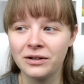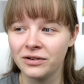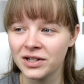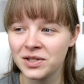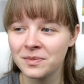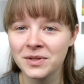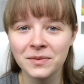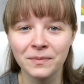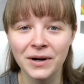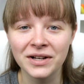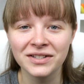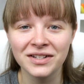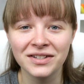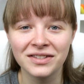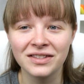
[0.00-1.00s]
Christmas
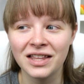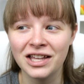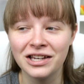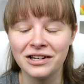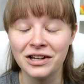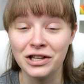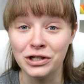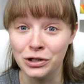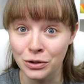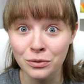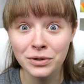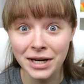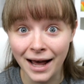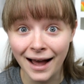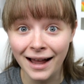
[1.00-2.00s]
presents, then
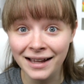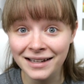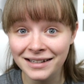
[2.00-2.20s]
you die?